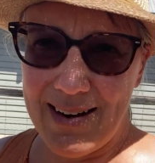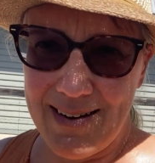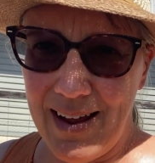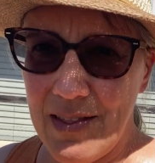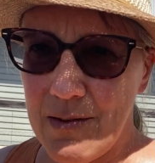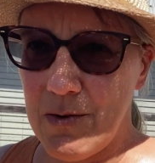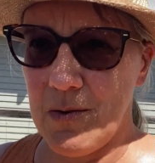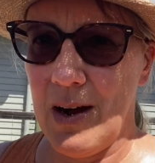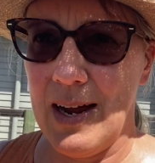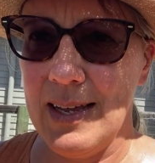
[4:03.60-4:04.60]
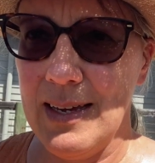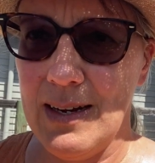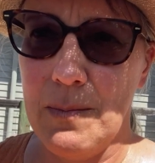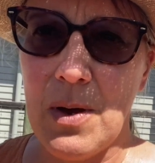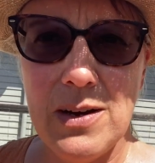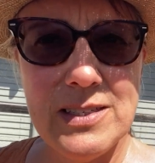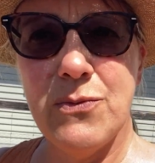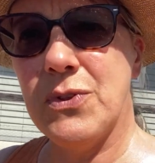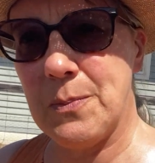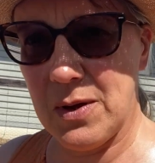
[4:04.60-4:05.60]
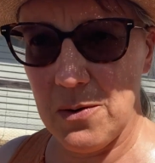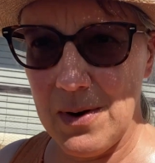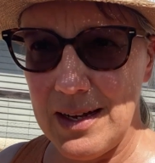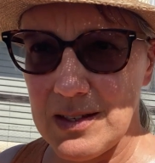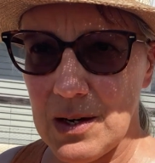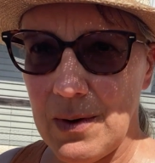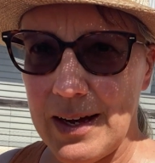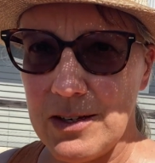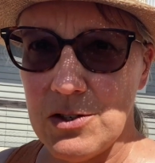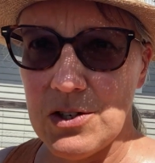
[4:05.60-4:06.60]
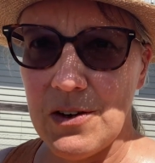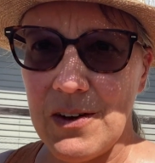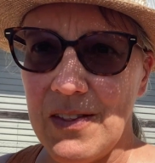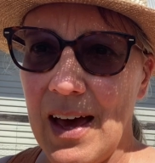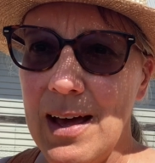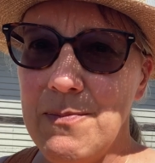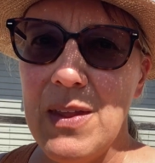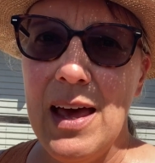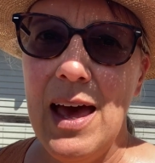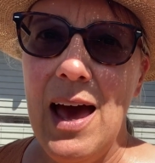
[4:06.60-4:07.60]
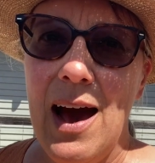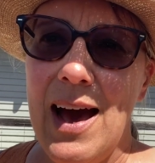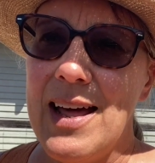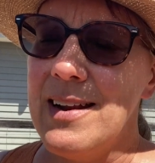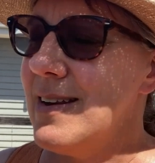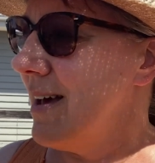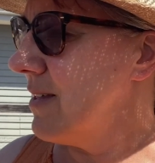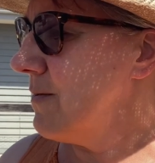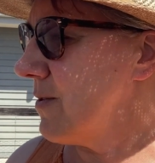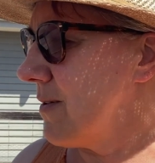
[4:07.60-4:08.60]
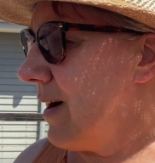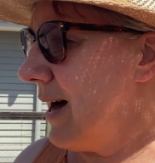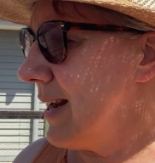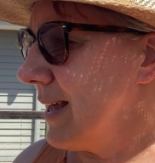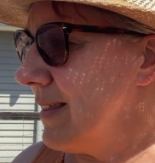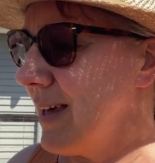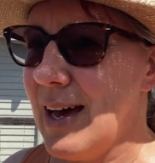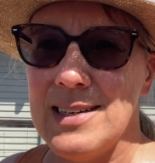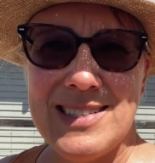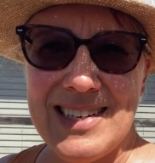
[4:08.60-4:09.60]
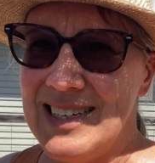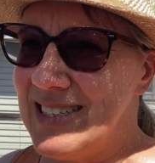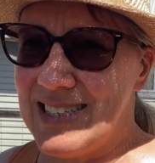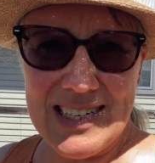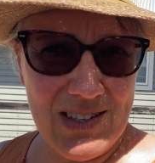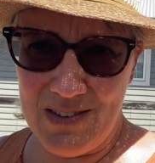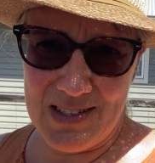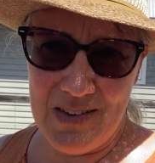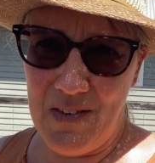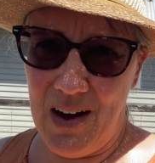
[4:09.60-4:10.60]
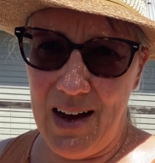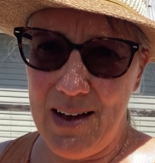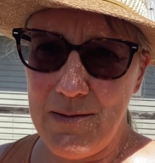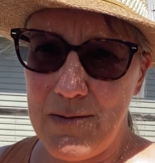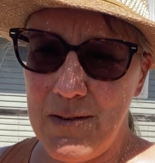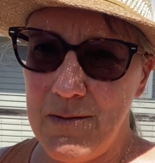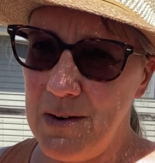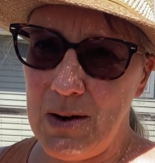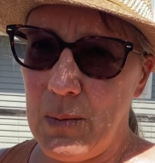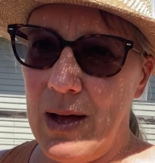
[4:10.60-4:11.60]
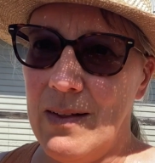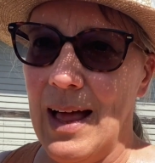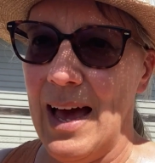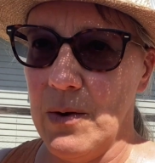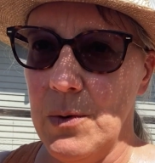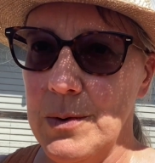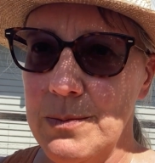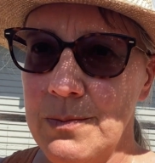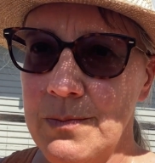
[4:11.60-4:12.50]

another variety, and I'm going to flip you around so I can show you that. I had another variety that did not survive very well at all.